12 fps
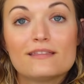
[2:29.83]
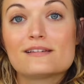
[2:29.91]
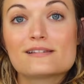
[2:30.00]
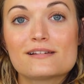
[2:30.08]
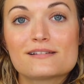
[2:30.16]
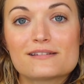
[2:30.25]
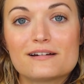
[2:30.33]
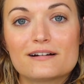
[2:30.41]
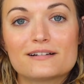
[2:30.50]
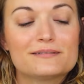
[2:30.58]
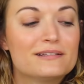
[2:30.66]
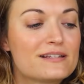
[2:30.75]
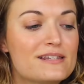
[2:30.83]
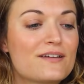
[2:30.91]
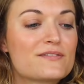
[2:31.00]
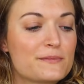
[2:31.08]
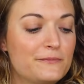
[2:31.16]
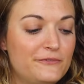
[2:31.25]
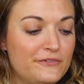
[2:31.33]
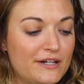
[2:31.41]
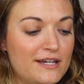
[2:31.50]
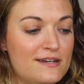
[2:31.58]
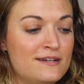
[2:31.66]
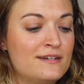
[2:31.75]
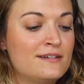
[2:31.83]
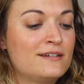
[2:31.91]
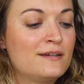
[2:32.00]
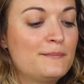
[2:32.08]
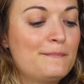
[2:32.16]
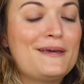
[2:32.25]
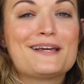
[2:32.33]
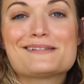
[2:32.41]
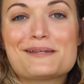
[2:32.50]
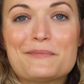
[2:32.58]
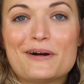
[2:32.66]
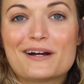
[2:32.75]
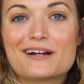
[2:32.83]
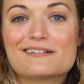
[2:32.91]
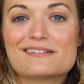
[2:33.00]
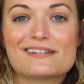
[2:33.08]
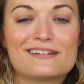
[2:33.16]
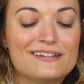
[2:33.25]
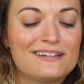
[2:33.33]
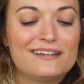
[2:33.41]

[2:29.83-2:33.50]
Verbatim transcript: Let's get started. Let's have some fun, make some art,